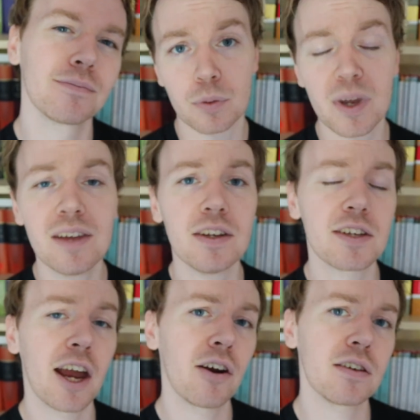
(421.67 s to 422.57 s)
Meeting
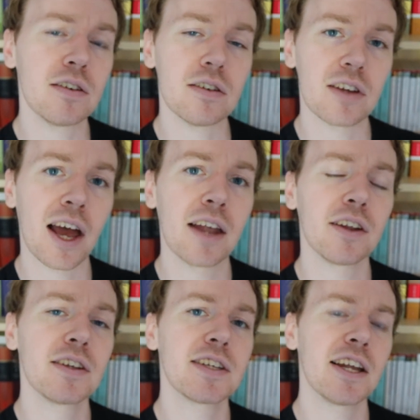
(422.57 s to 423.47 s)
these characters and
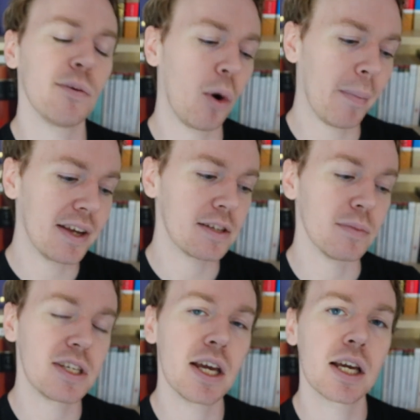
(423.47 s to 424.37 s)
understanding what makes
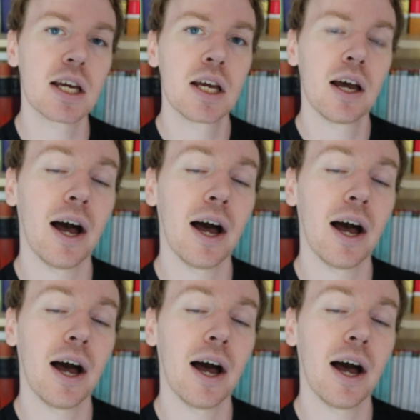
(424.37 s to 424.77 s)
them tick,